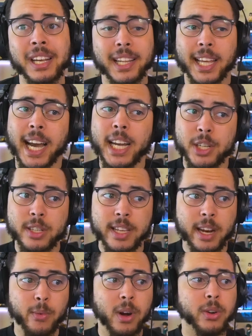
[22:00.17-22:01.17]
Like Aisha
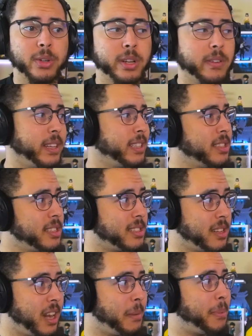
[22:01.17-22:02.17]
said it well herself. Like this is
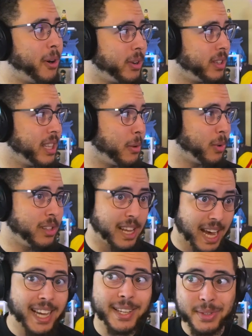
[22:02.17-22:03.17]
not a party that
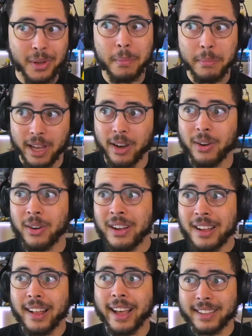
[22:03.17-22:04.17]
relies on Bell.
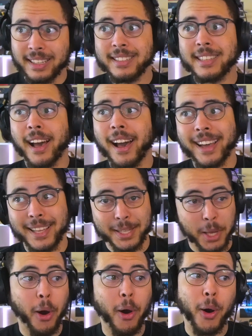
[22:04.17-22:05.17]
Like these guys
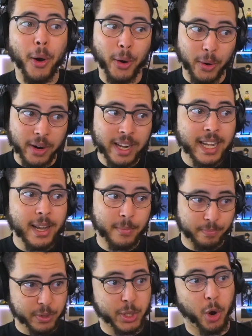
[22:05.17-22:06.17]
are
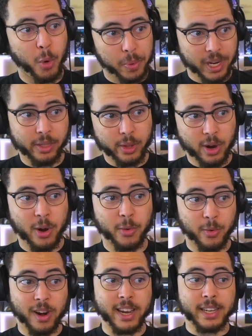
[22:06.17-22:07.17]
dope in their own
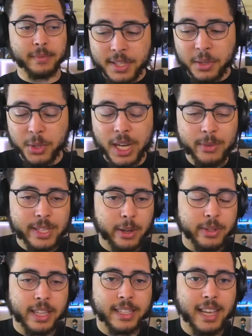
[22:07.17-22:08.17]
right. So shouts out
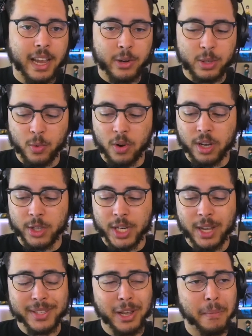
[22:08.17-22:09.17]
to the entire squad.
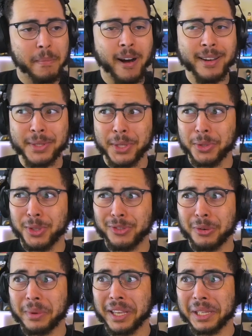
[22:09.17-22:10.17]
Shouts out Moss Huge
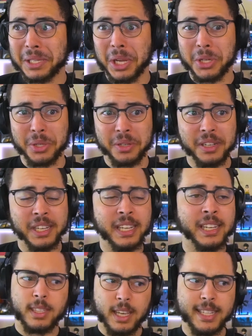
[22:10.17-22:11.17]
for being such an
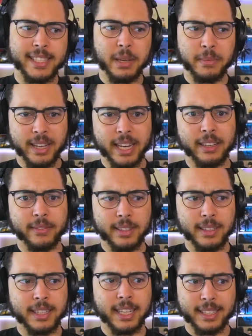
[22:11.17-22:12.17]
intimidating
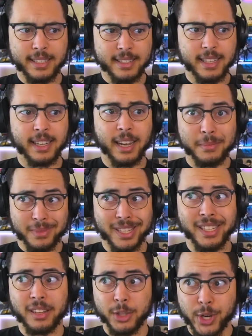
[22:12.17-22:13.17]
villain. Like this thing I'm
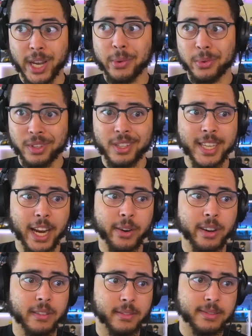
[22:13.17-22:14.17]
genuinely scared
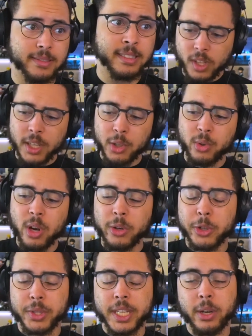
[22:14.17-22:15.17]
of. You know you're
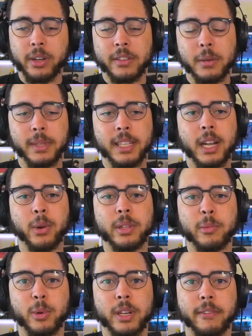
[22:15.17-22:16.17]
scared of something not only
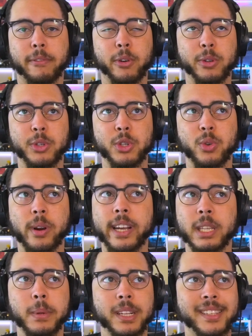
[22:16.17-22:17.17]
when for its strength,
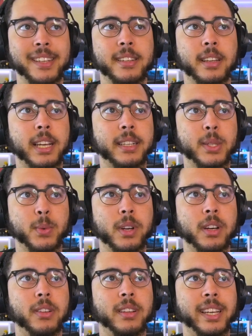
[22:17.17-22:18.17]
but its intellect as
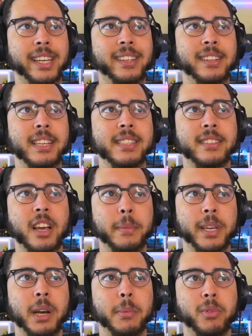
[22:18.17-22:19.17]
well. Like it is coming
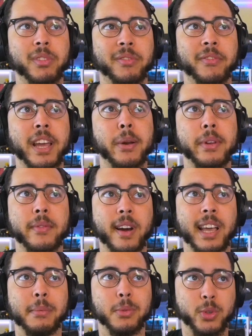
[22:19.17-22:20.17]
up with very
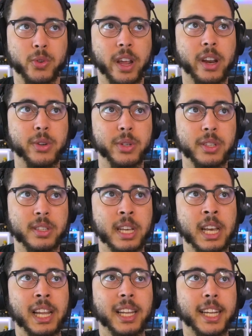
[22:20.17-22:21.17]
viable strategies.
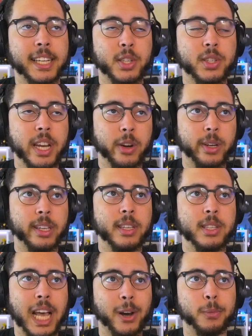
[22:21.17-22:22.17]
Like Asterius,
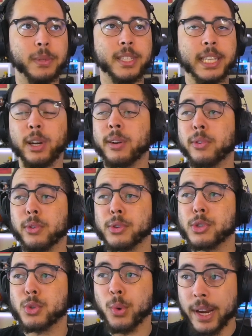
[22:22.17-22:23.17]
I would be scared for his
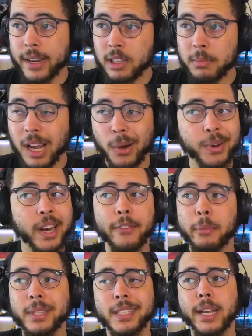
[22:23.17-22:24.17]
strength. I would never
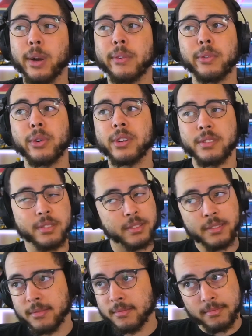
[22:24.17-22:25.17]
be scared for his
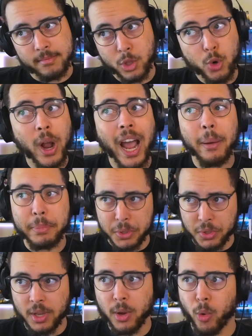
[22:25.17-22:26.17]
traps
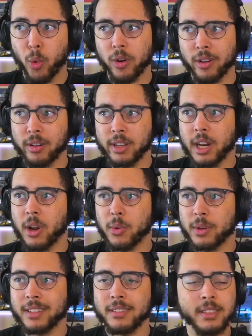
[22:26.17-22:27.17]
or, you know,
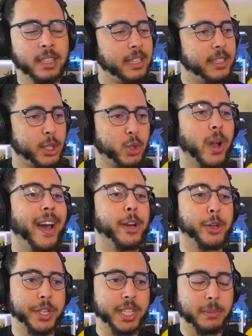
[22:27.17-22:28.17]

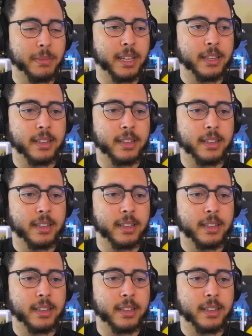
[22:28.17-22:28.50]
strategies. But